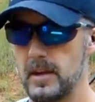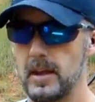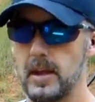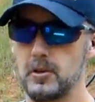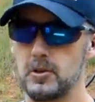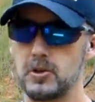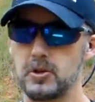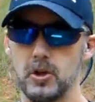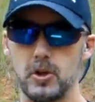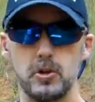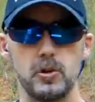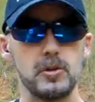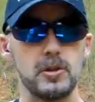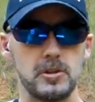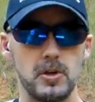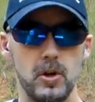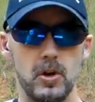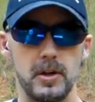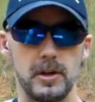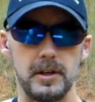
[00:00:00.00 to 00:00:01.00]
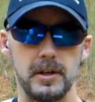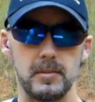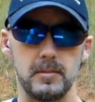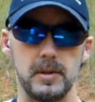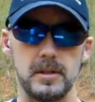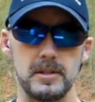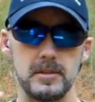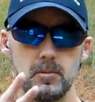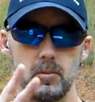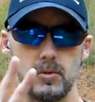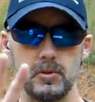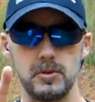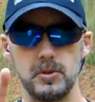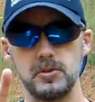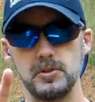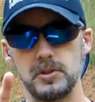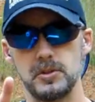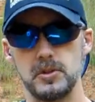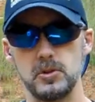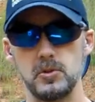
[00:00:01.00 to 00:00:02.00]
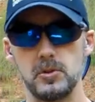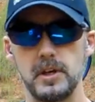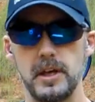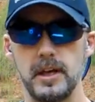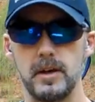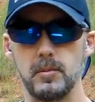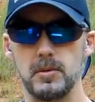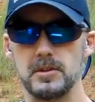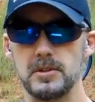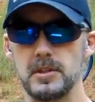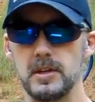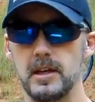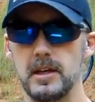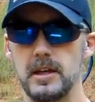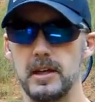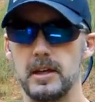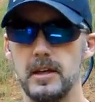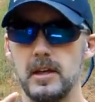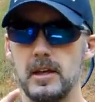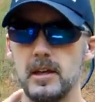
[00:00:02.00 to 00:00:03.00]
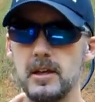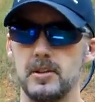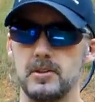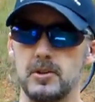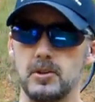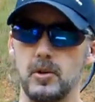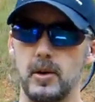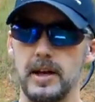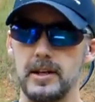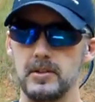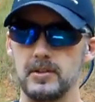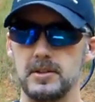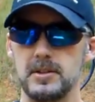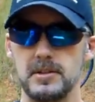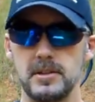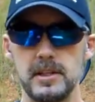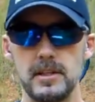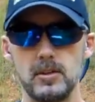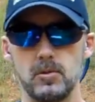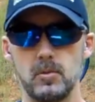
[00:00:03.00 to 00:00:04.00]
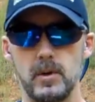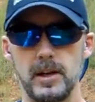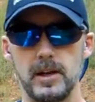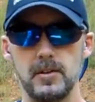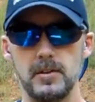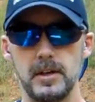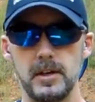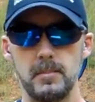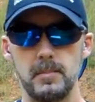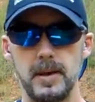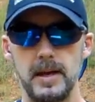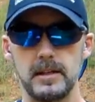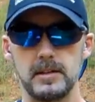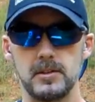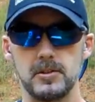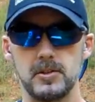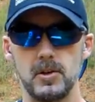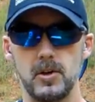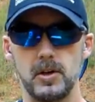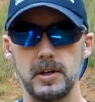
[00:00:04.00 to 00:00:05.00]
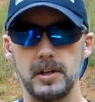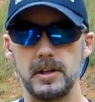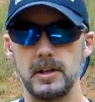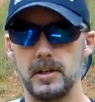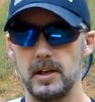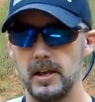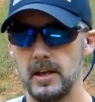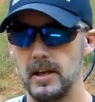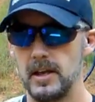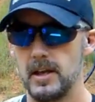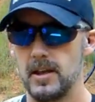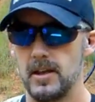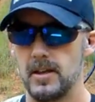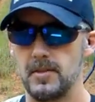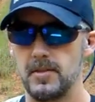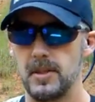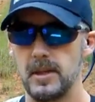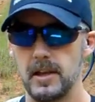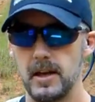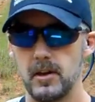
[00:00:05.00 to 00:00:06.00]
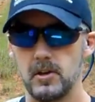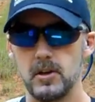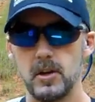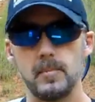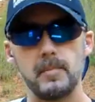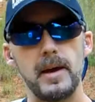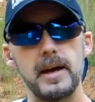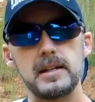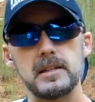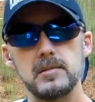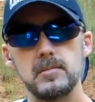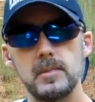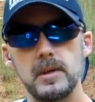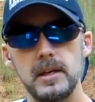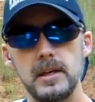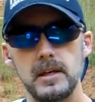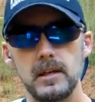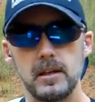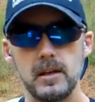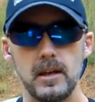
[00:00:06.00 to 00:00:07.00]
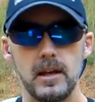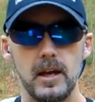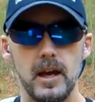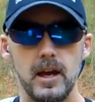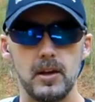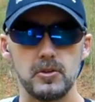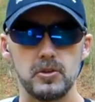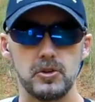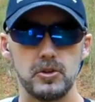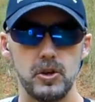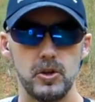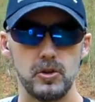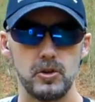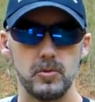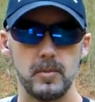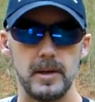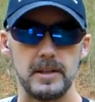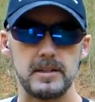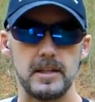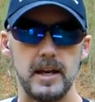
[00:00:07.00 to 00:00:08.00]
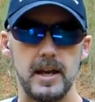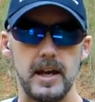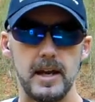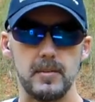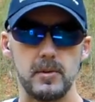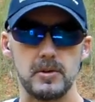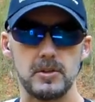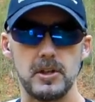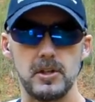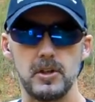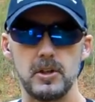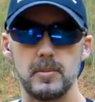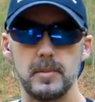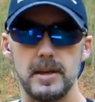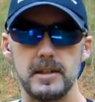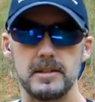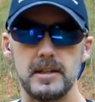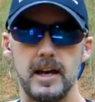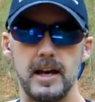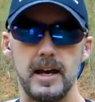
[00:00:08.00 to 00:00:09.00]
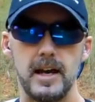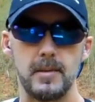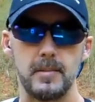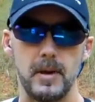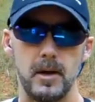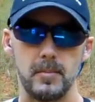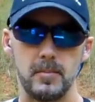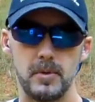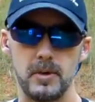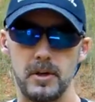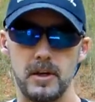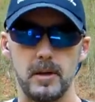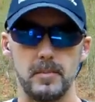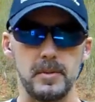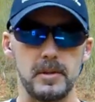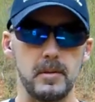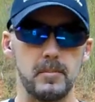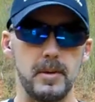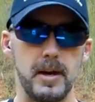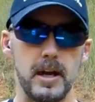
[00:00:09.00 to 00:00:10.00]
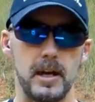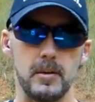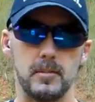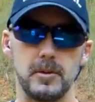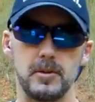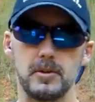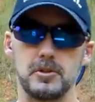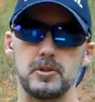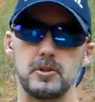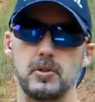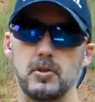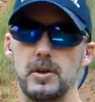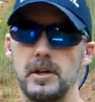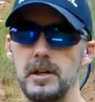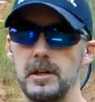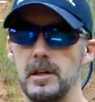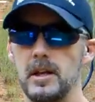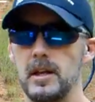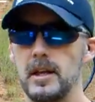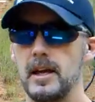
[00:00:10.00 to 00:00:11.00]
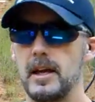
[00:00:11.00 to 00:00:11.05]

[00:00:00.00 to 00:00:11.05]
I'll show you the target because I'm using 2 cameras today, so you'll actually see the round impact the target. Then I'll come back to me, I'll show you my time or tell you my time, I'll put it up at the bottom of the screen,